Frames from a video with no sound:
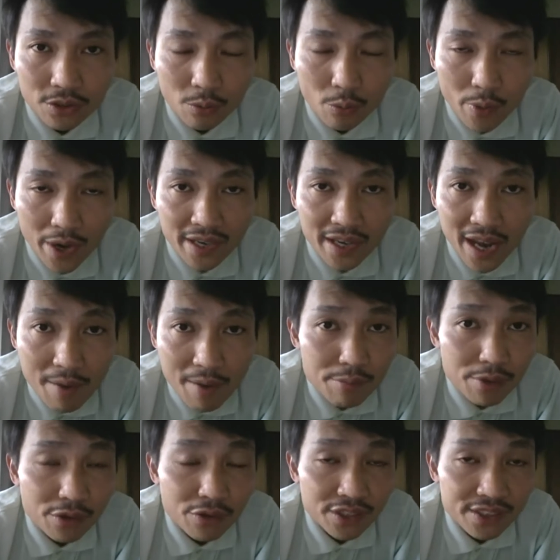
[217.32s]
where the
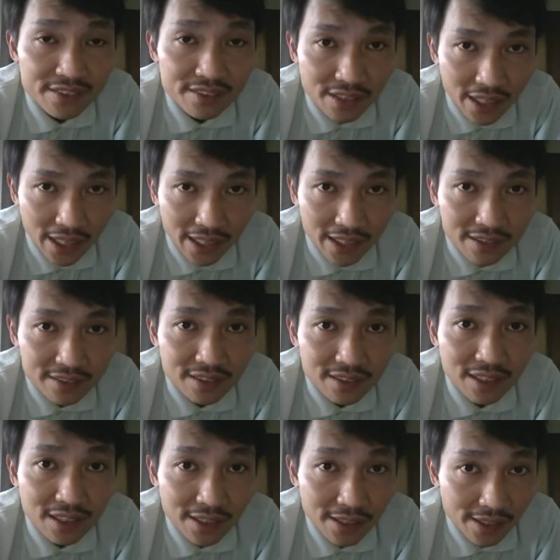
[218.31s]
ambergris stays
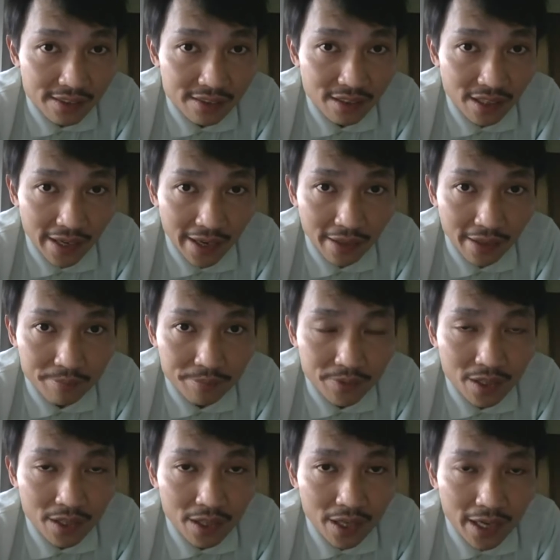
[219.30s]
intact,
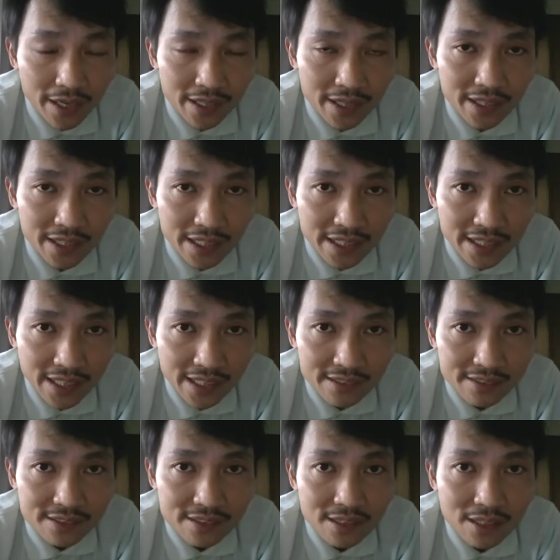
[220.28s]
and then it
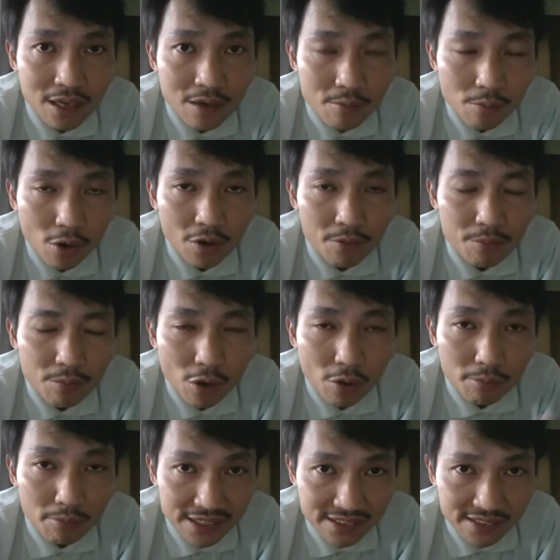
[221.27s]
gets more and
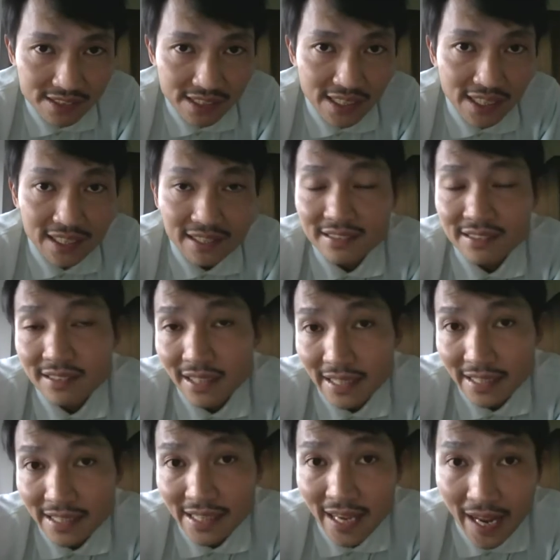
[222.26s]
more musky and
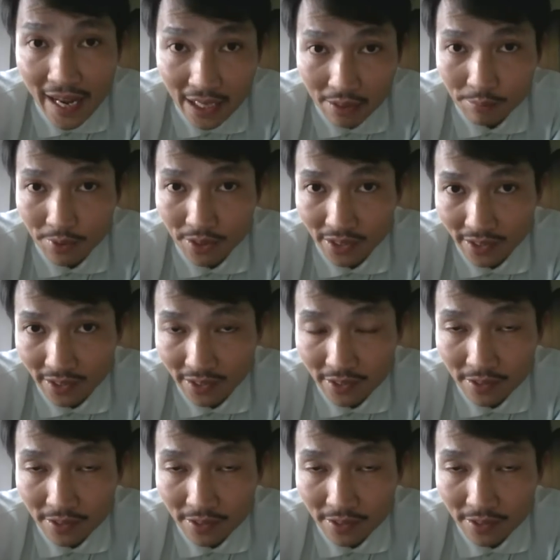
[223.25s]
slightly animalic.